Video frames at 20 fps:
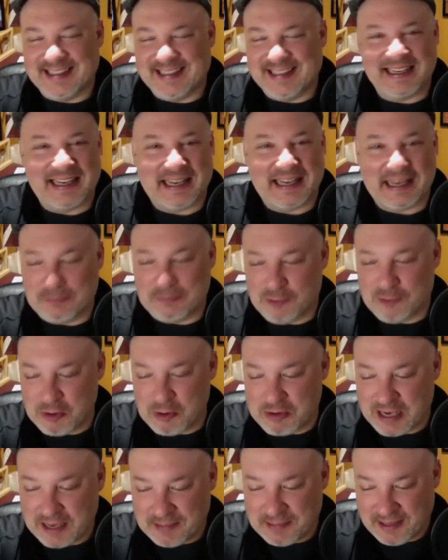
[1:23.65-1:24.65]
I
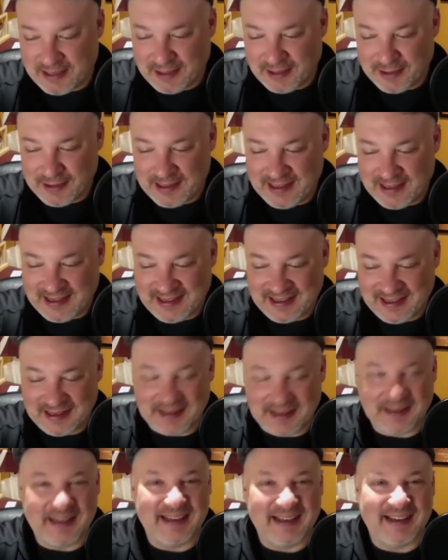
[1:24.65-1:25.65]
woke up healthy,
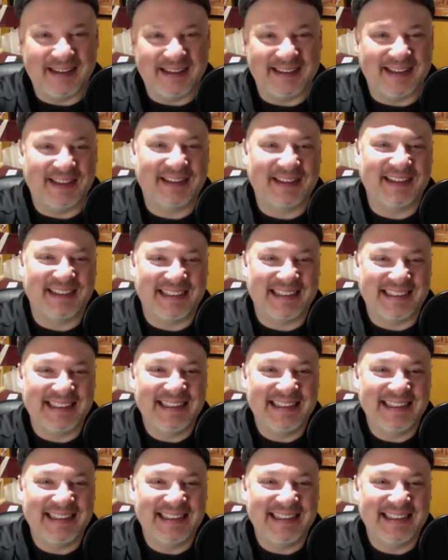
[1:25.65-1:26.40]
all good.